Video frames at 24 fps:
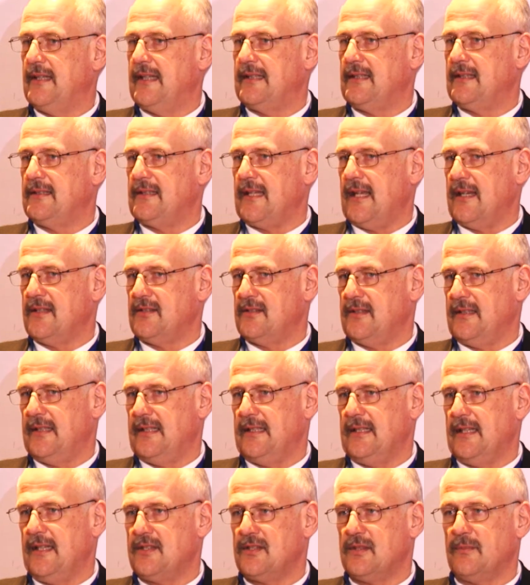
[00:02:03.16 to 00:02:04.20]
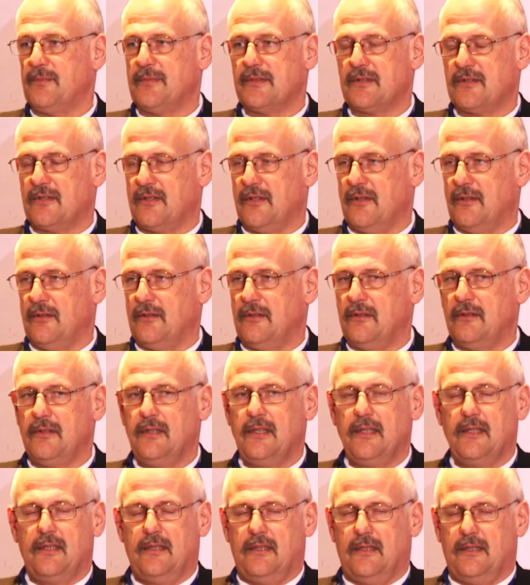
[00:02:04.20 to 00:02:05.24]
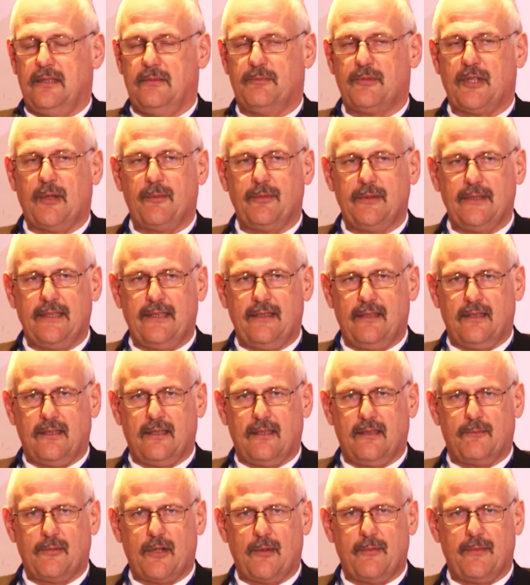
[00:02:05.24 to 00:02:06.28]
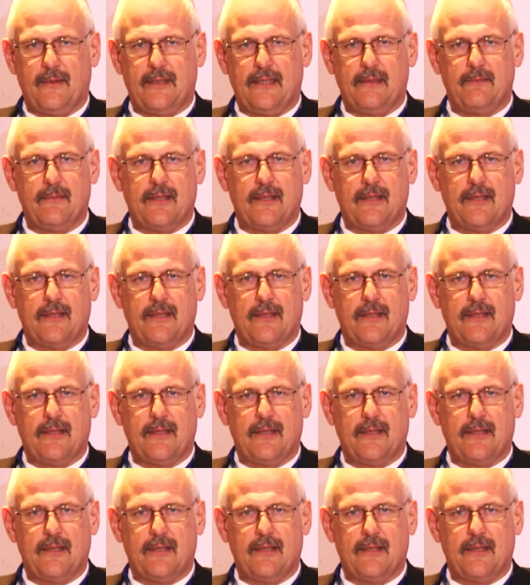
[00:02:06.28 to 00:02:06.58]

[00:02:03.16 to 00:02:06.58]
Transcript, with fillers: that it actually needs to patrol and properly, properly